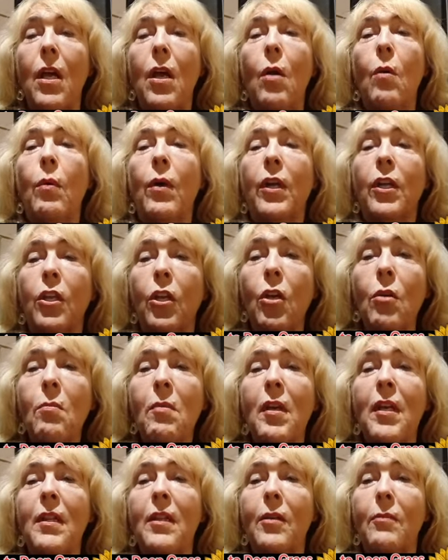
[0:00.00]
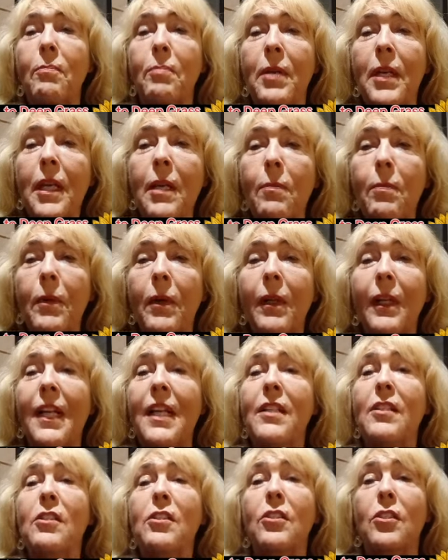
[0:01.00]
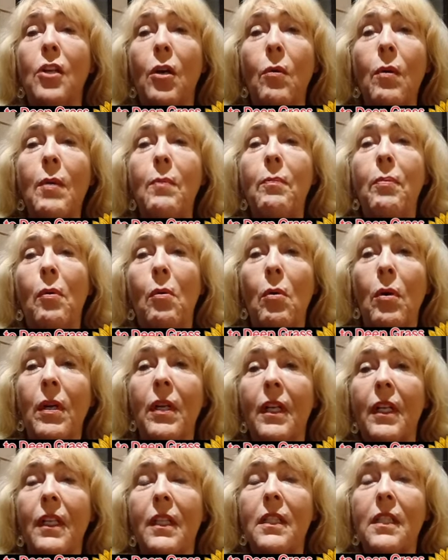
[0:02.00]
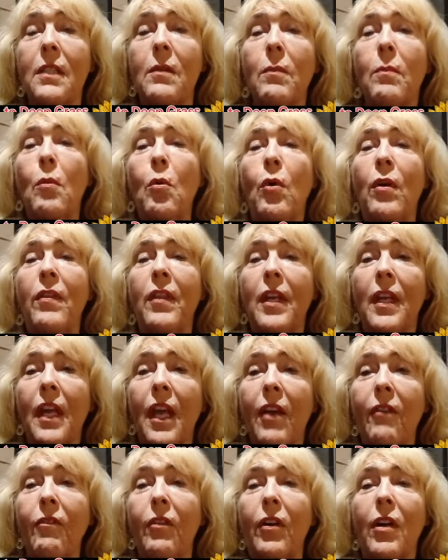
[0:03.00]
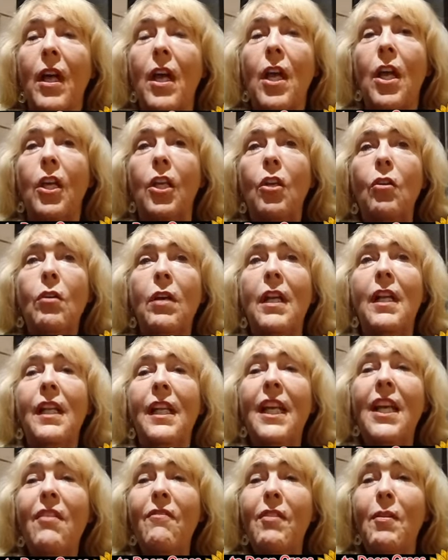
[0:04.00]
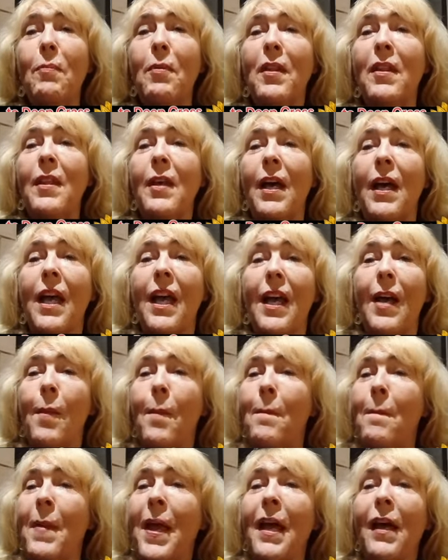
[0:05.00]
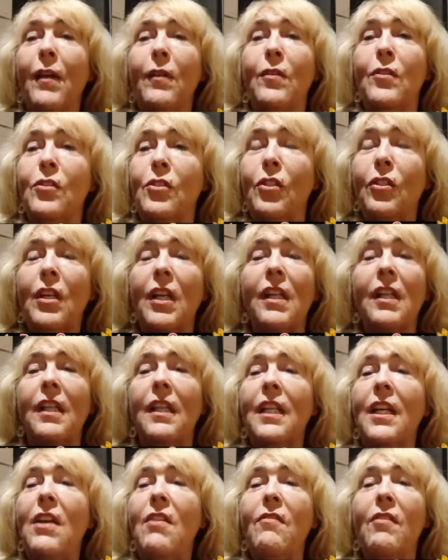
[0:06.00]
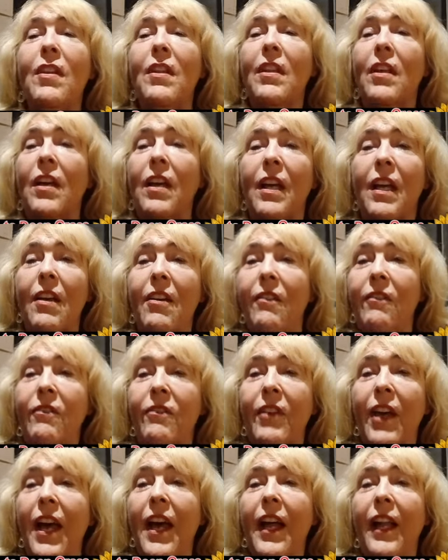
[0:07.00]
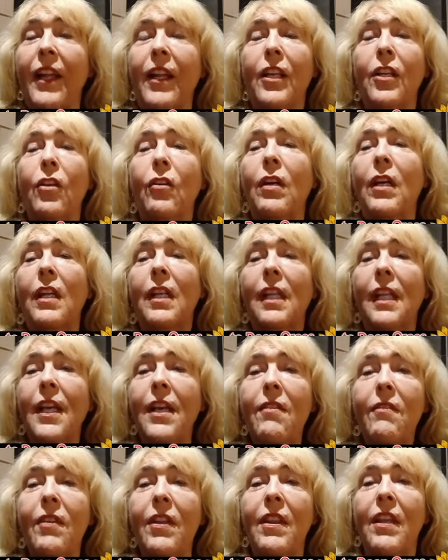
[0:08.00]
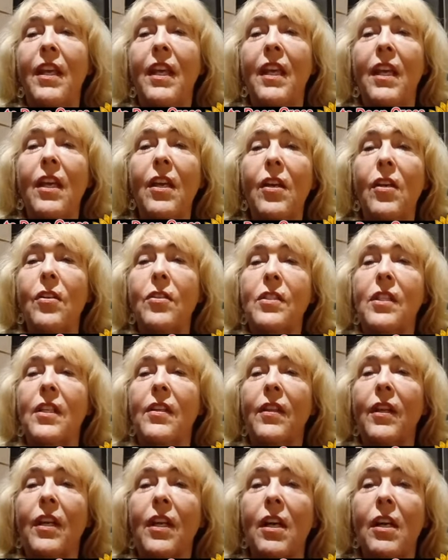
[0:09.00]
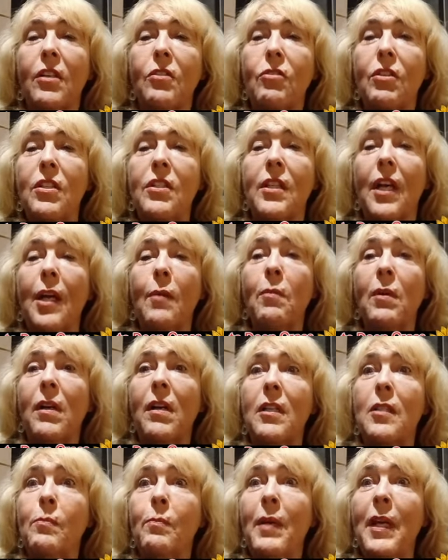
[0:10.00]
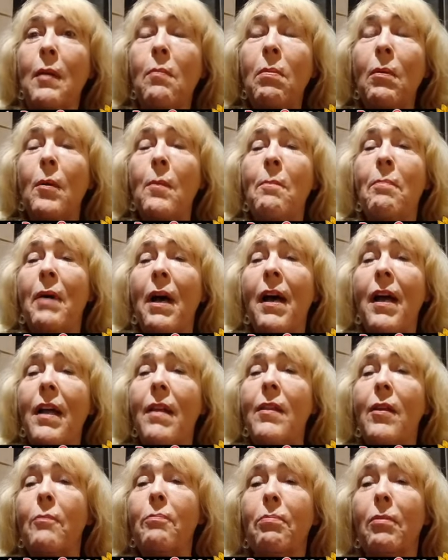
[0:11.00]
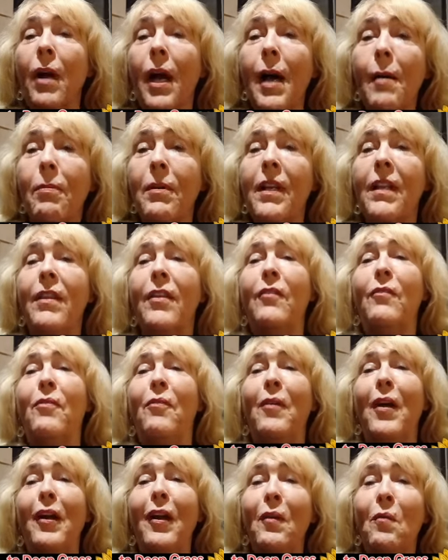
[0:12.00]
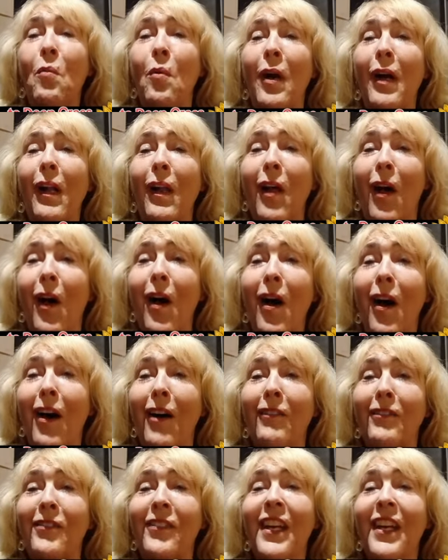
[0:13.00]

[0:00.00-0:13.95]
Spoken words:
Where you meet the people is so important more than ever. You can live up in the mountains, you can live in the valley, you can live in the hills and in the countryside, because people are buying the property. They're very well off,